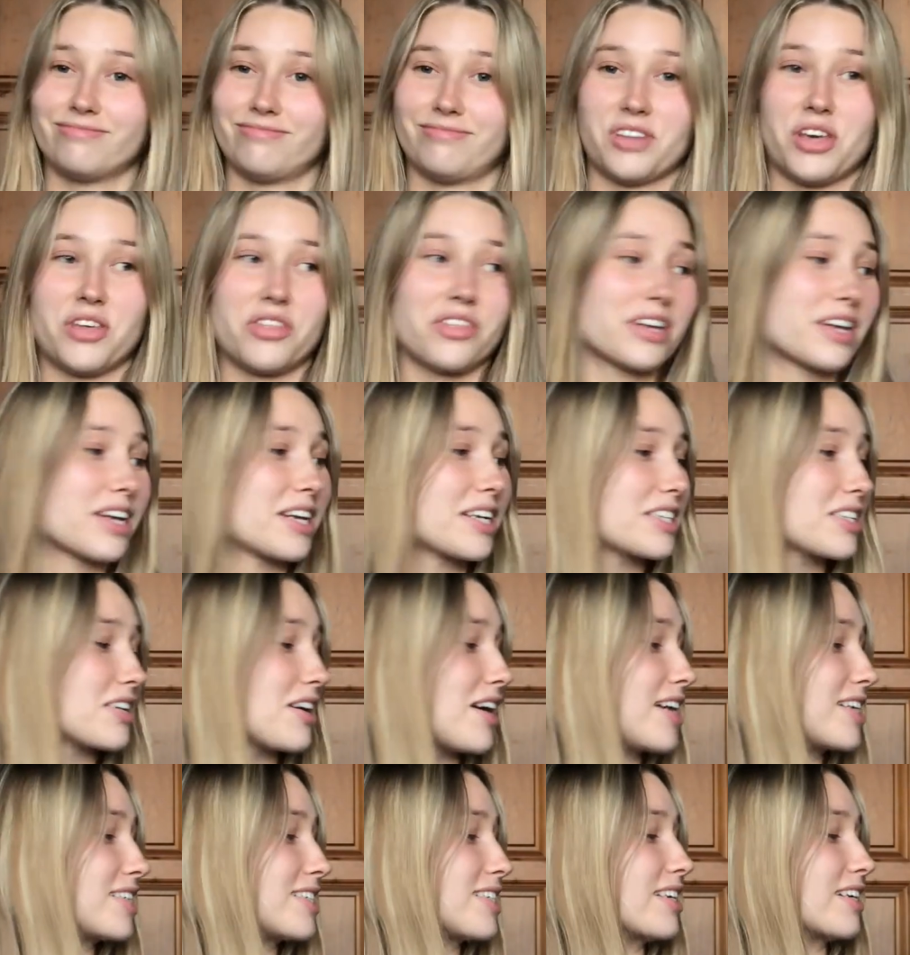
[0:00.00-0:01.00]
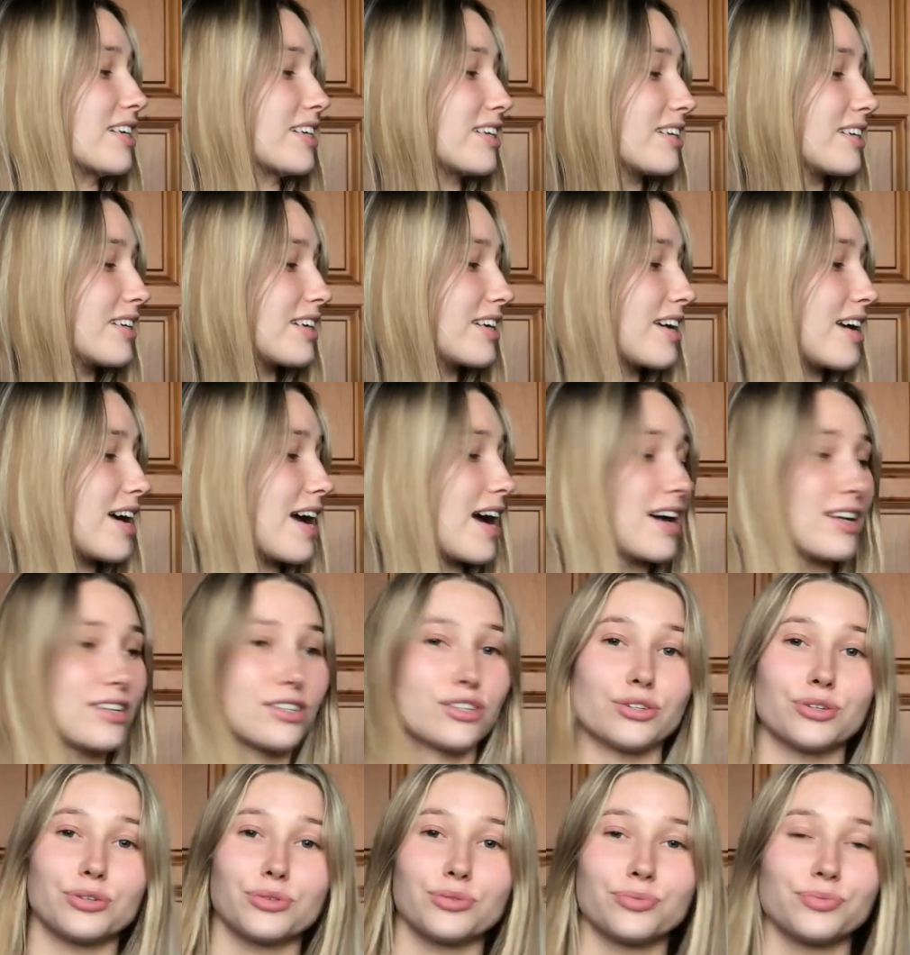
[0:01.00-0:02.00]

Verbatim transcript: Nothing exciting at all.